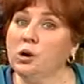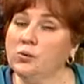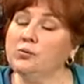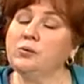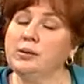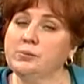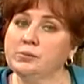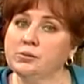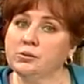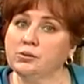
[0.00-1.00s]
oval
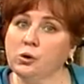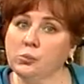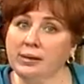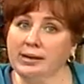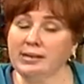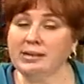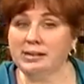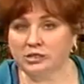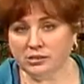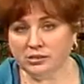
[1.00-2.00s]
throat plate in
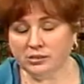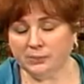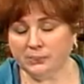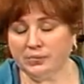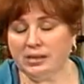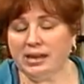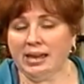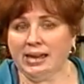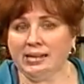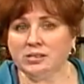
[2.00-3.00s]
inches,
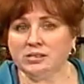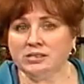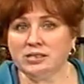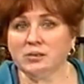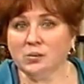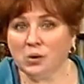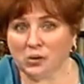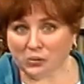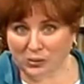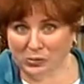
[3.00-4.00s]
a single
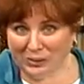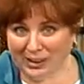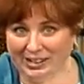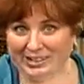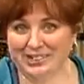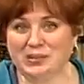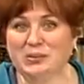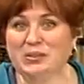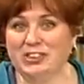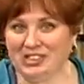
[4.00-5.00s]
hole throat plate
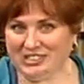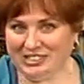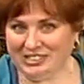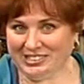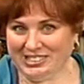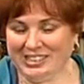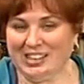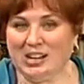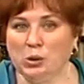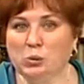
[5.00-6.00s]
with inches,
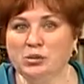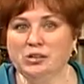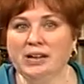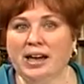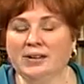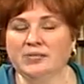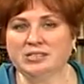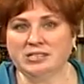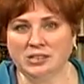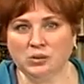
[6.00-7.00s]
or you can have
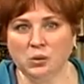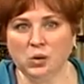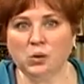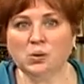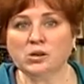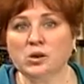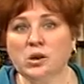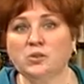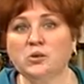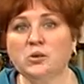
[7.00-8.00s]
a single hole or an
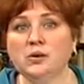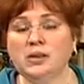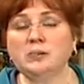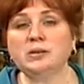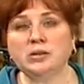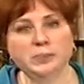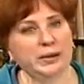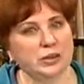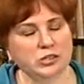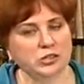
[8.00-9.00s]
oval in
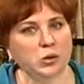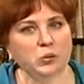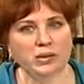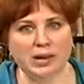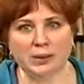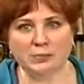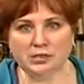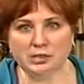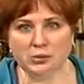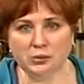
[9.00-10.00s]
millimeters. Totally up
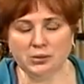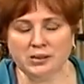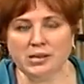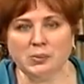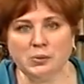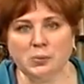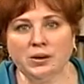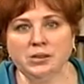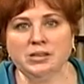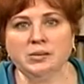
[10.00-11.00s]
to you. But
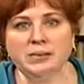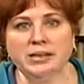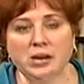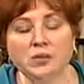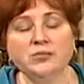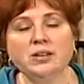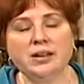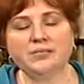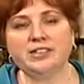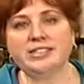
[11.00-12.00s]
what you need to be careful
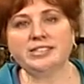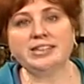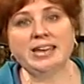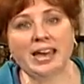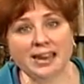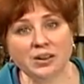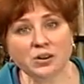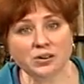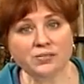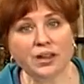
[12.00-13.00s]
of is the
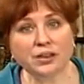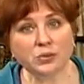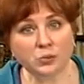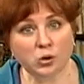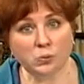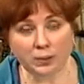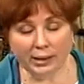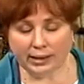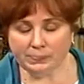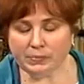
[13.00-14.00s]
care of that throat
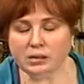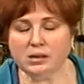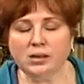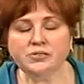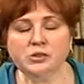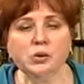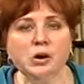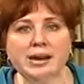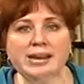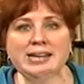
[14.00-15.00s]
plate. If you
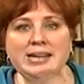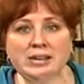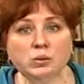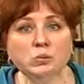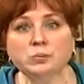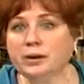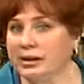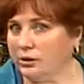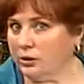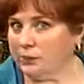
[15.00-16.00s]
are a needle
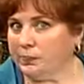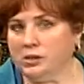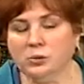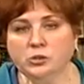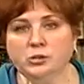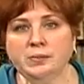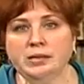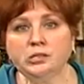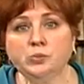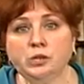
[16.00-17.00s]
breaker, which
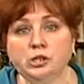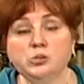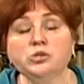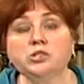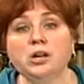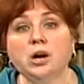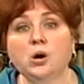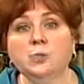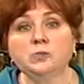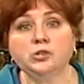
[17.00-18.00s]
means when you
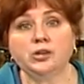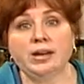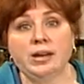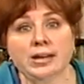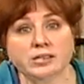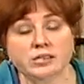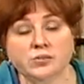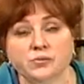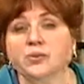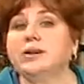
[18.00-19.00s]
sew, your hands in
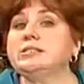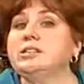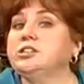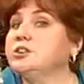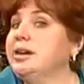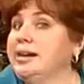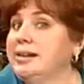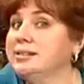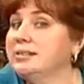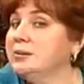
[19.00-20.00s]
the front and your
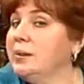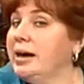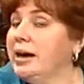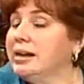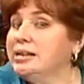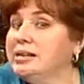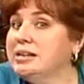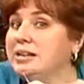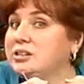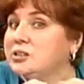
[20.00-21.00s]
hands in the back,
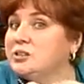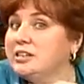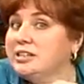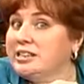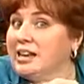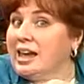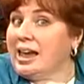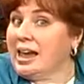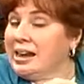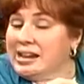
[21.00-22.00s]
and you're
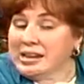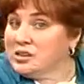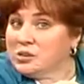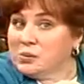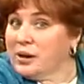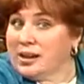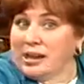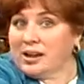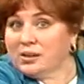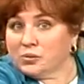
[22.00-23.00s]
yanking your
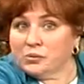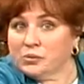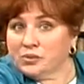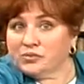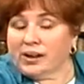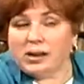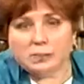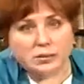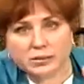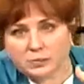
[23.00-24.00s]
way through your
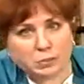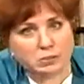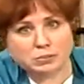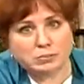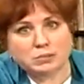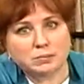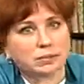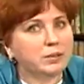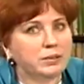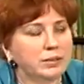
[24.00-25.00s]
fabric,
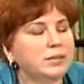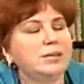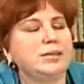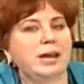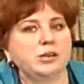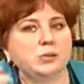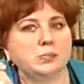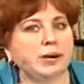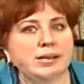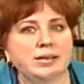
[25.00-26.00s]
pulling, and you
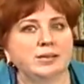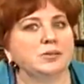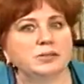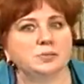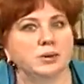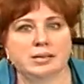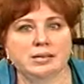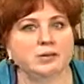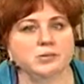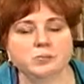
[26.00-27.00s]
break needles and break
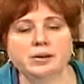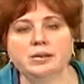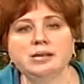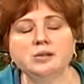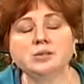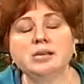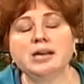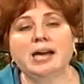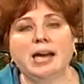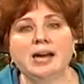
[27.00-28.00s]
needles and break needles,
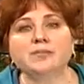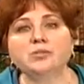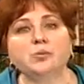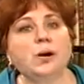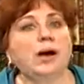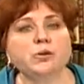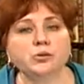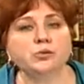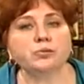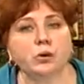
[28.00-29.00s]
after a while
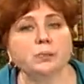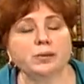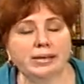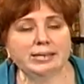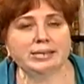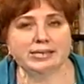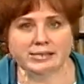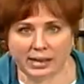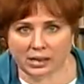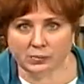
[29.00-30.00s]
your throat plate gets
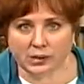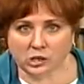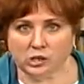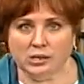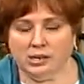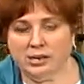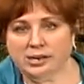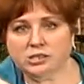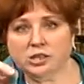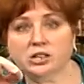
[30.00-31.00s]
damaged. It
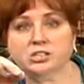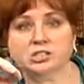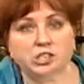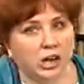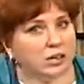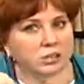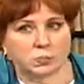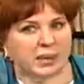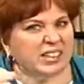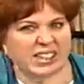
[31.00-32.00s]
gets lots of chunks
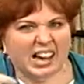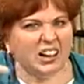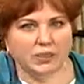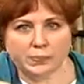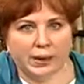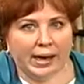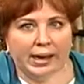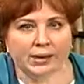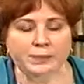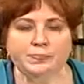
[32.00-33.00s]
picked out of the
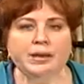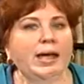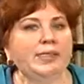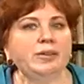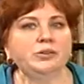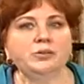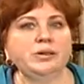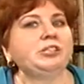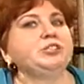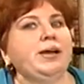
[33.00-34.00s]
back, and then you
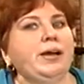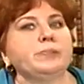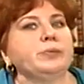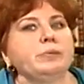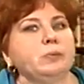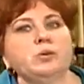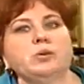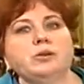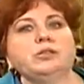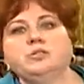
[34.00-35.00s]
get your emery
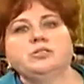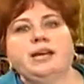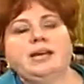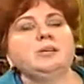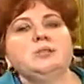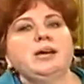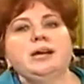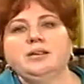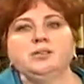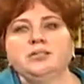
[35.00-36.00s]
board and you sand
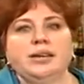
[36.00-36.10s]
away